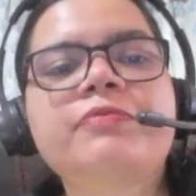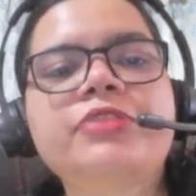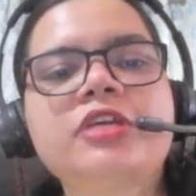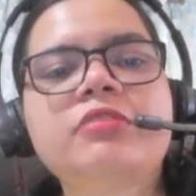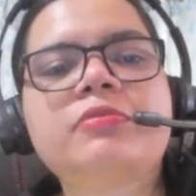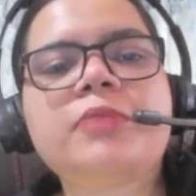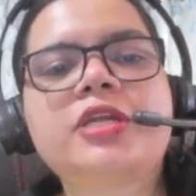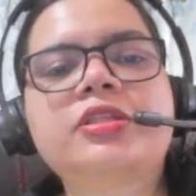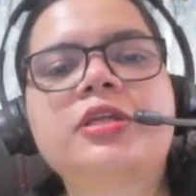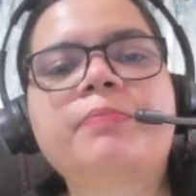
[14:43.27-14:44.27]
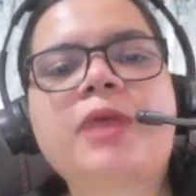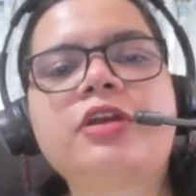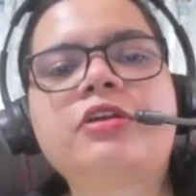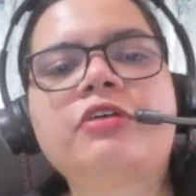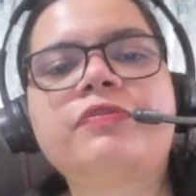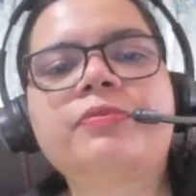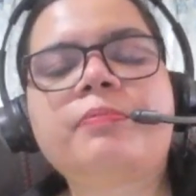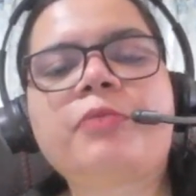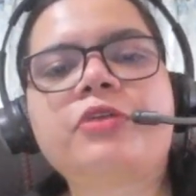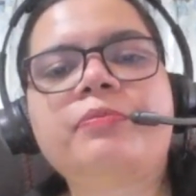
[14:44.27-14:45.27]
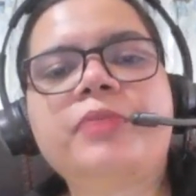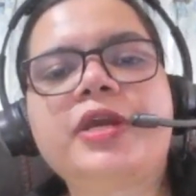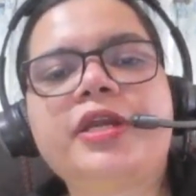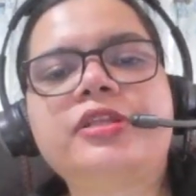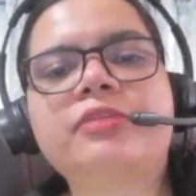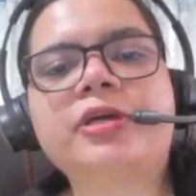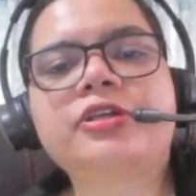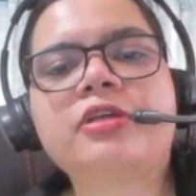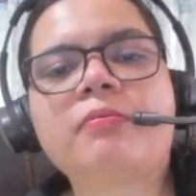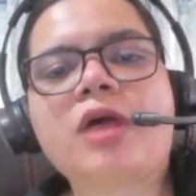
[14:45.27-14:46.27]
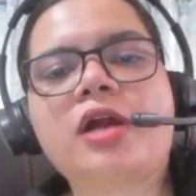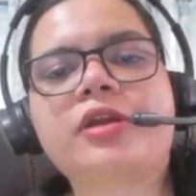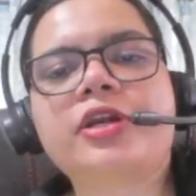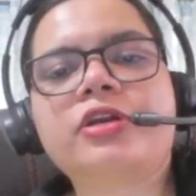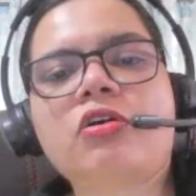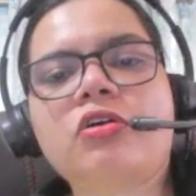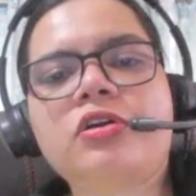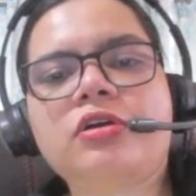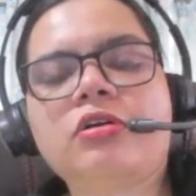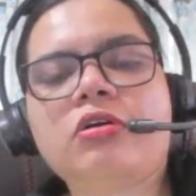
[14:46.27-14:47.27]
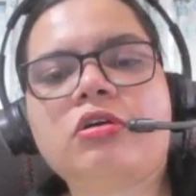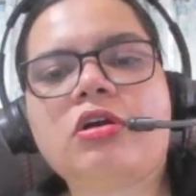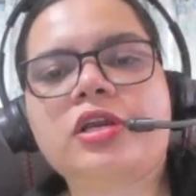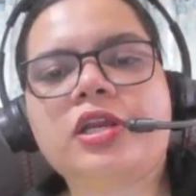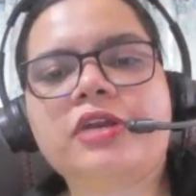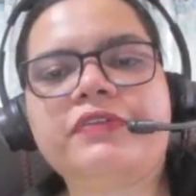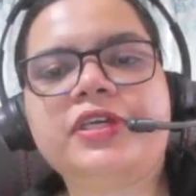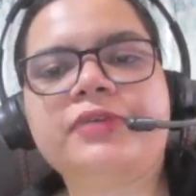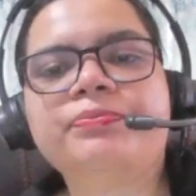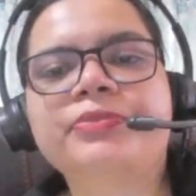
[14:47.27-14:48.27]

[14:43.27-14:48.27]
scenes based in part upon Barrie's mother, Margaret Ogilvy,